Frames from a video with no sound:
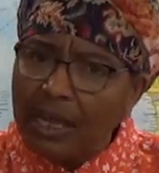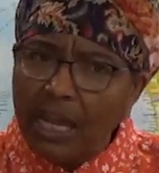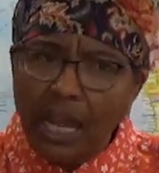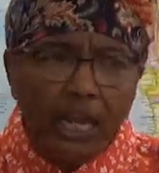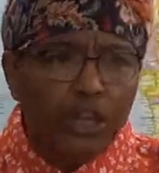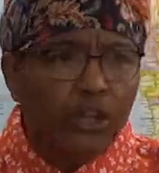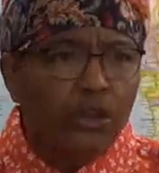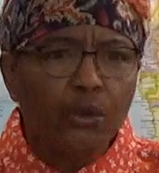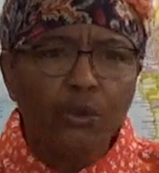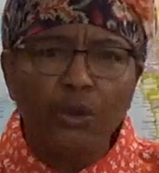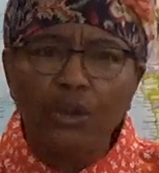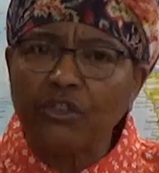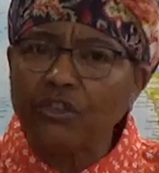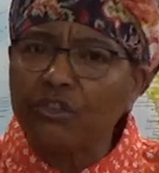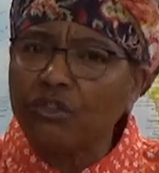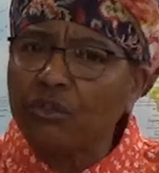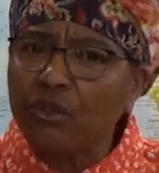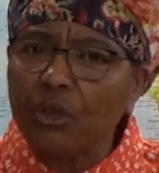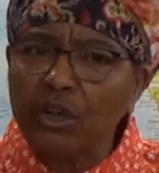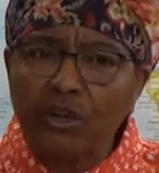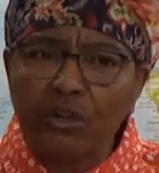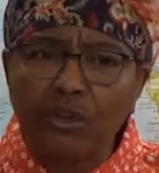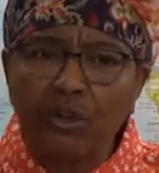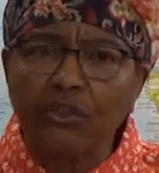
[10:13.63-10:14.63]
And you
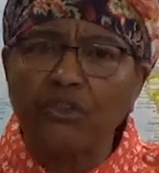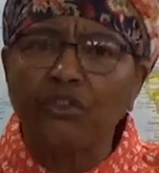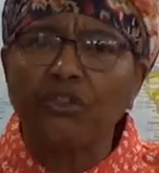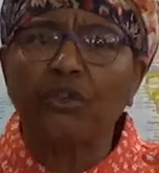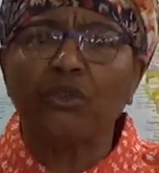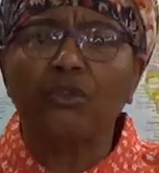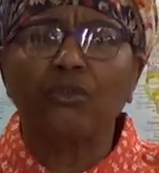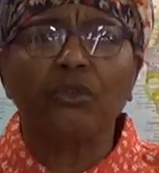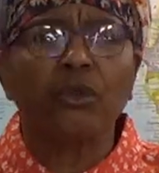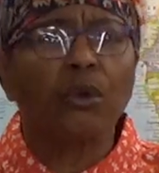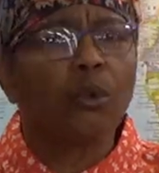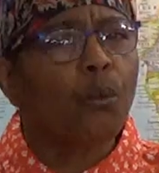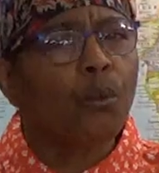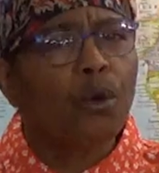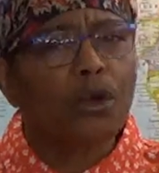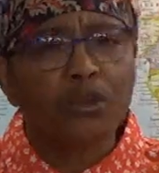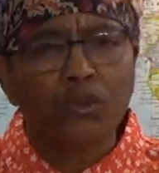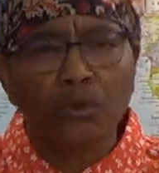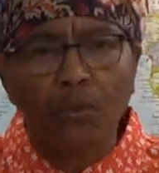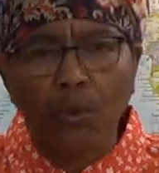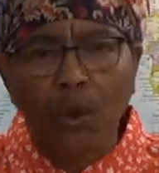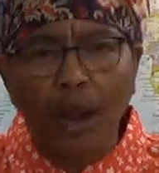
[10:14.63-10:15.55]
instruct your children what's